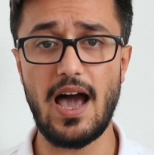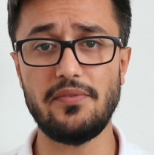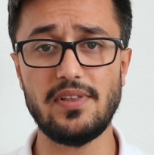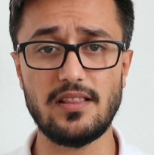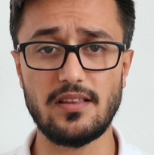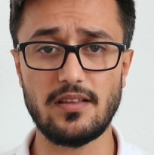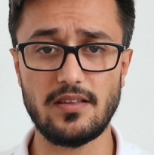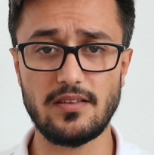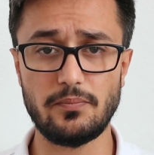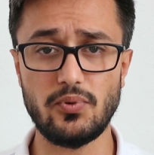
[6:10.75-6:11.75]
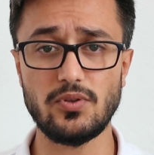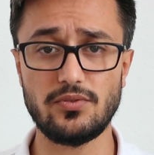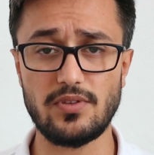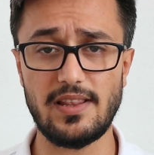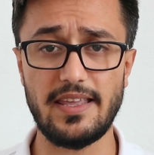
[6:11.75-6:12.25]
I will
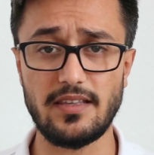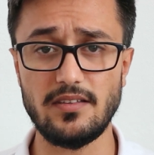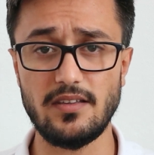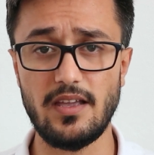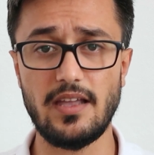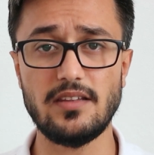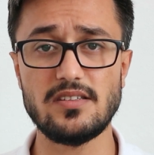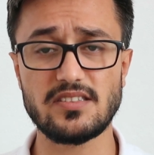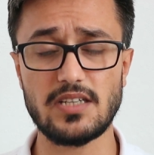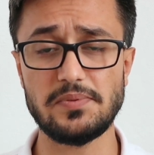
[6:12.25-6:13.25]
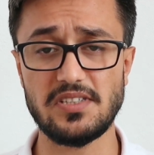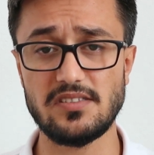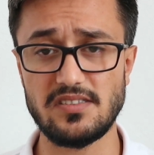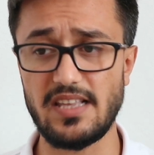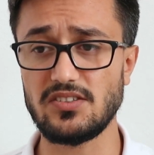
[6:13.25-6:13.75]
put the link in the
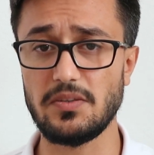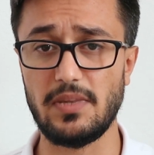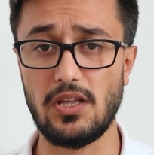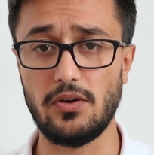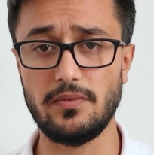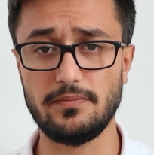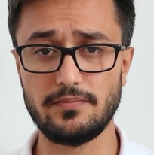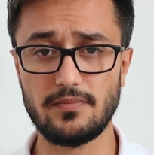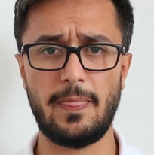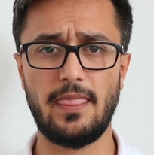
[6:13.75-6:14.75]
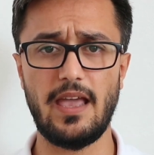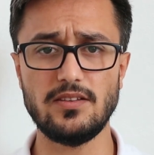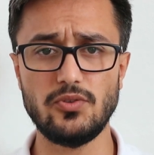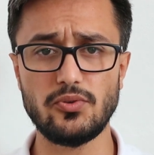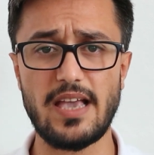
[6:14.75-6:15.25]
description section below.
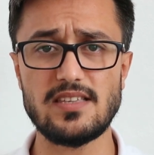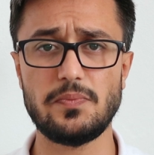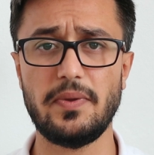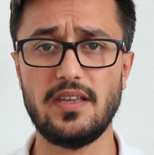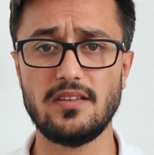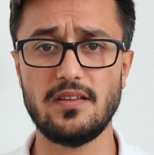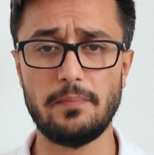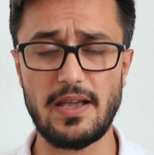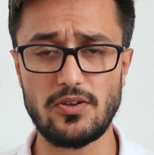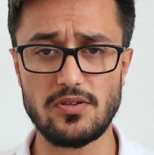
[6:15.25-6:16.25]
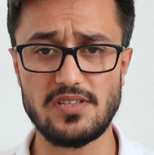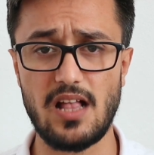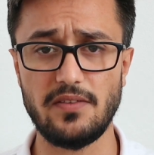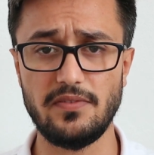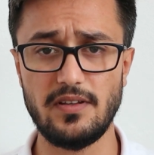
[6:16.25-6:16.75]
And you can speak by
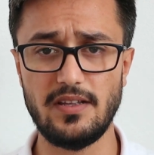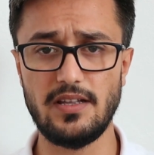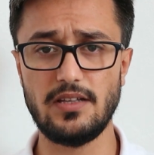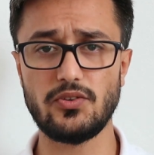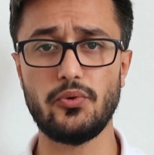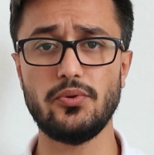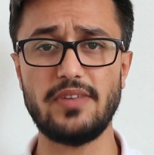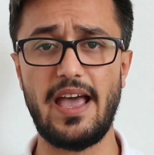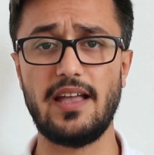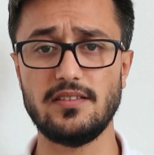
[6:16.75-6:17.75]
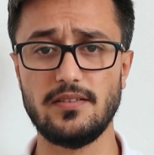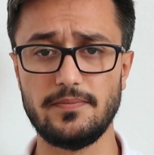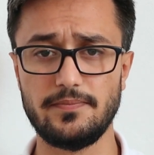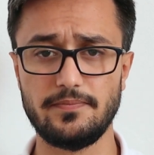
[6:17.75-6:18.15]
yourself through that.